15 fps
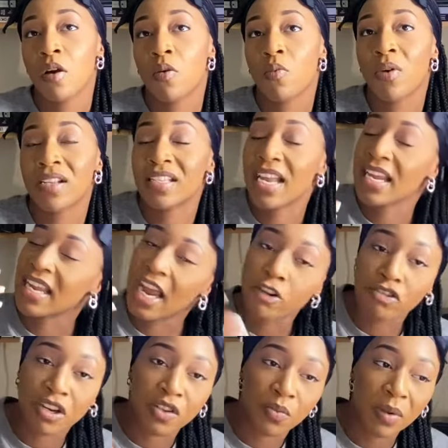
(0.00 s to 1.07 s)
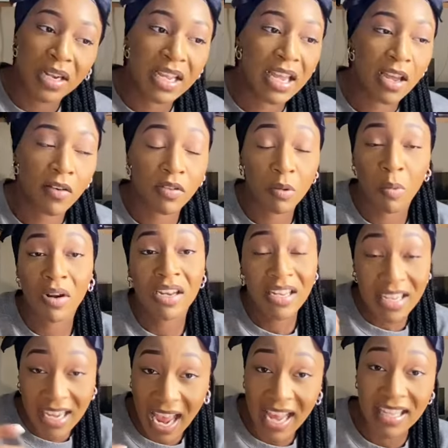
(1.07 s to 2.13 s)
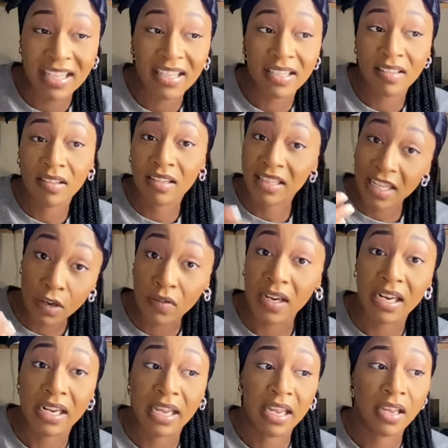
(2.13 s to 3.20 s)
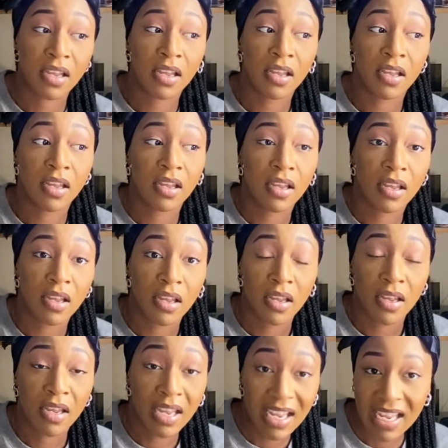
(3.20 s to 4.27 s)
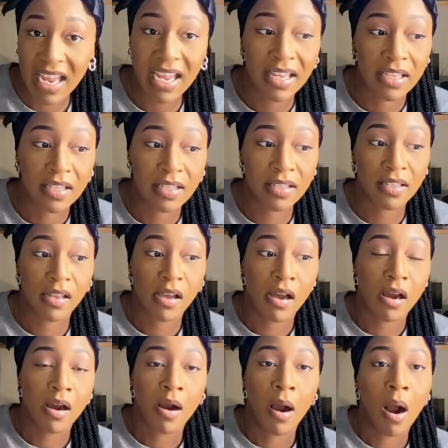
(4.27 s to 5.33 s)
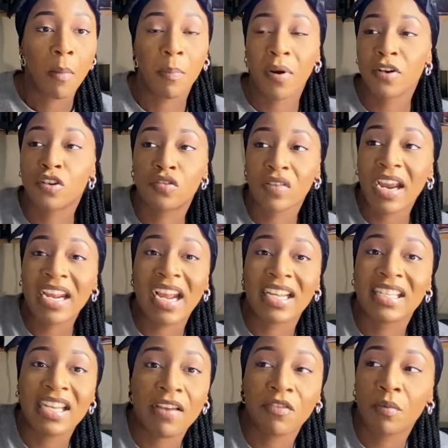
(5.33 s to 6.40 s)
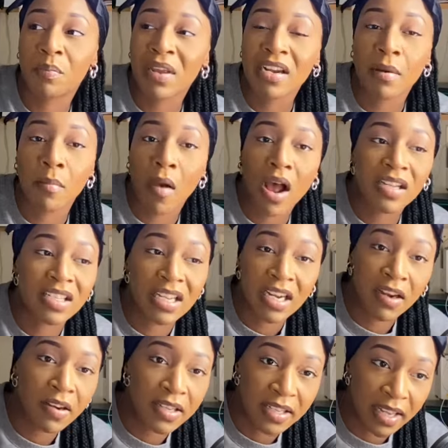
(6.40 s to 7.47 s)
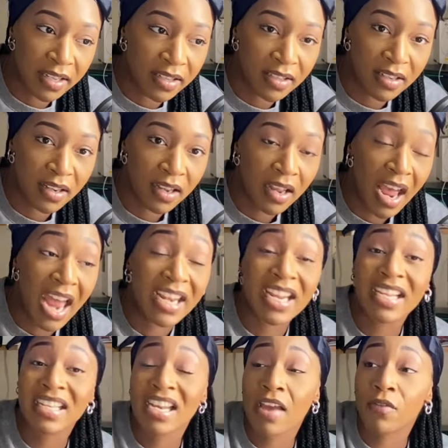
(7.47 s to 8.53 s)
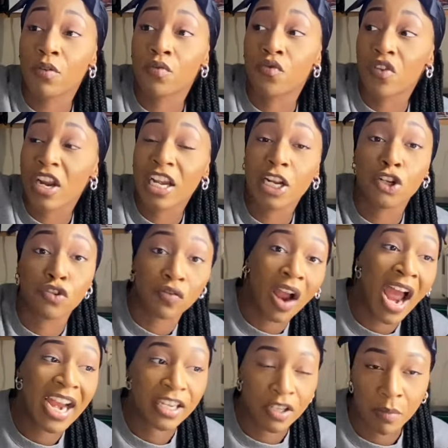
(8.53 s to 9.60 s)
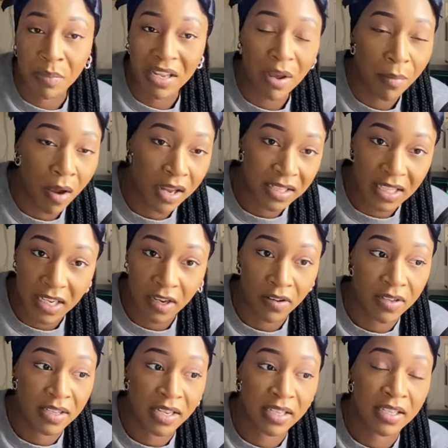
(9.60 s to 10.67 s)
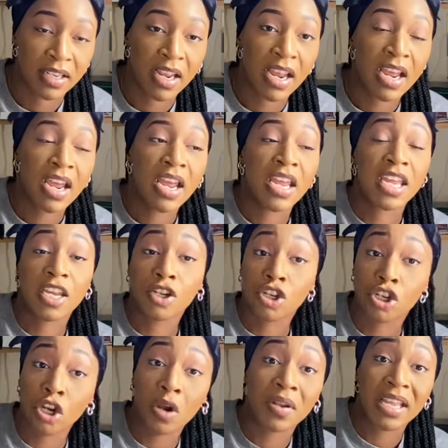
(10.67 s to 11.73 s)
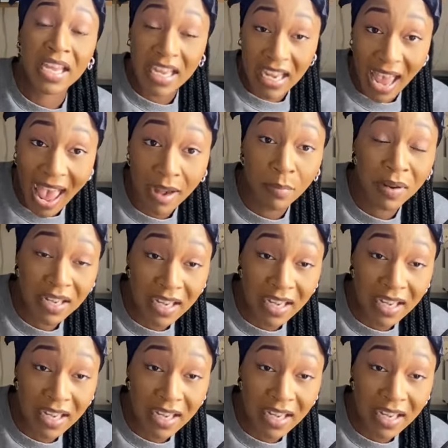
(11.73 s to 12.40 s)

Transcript: we're saying Kendrick is winning here. Well, yes, lyrically, he is. But Drake has never been a master lyricist, And he's never really tried to be a master lyricist. He can show that he can be